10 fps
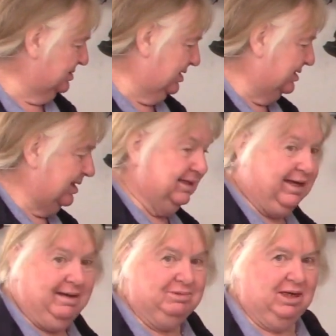I wasn't going to
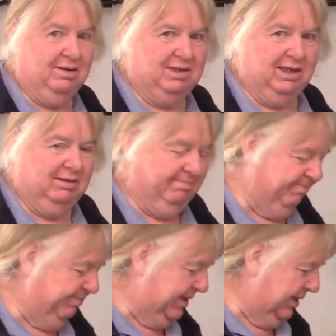take the camshaft out.
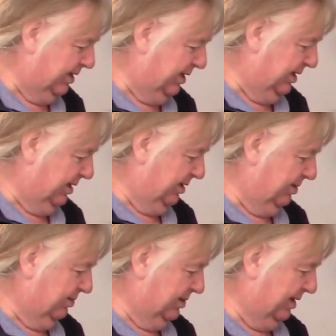
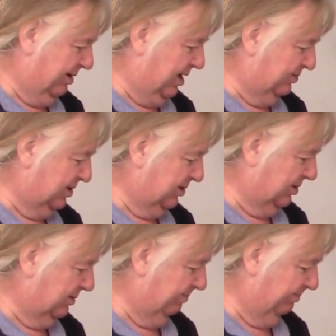Well, now I have
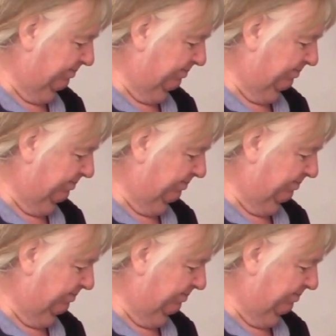to.